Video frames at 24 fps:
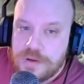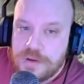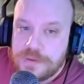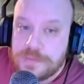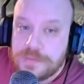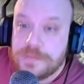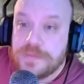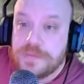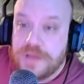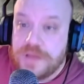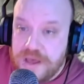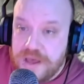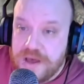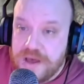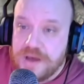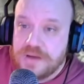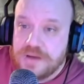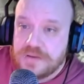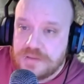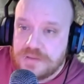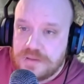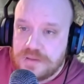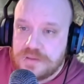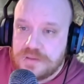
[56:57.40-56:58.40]
Yeah.
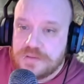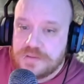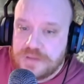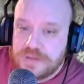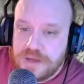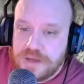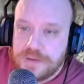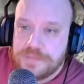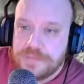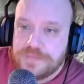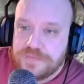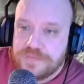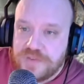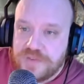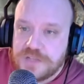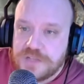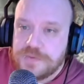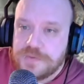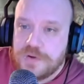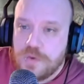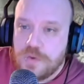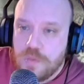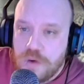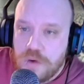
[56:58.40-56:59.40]
Yep.
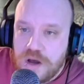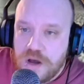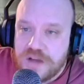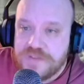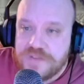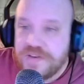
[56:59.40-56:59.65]
Facebook Watch.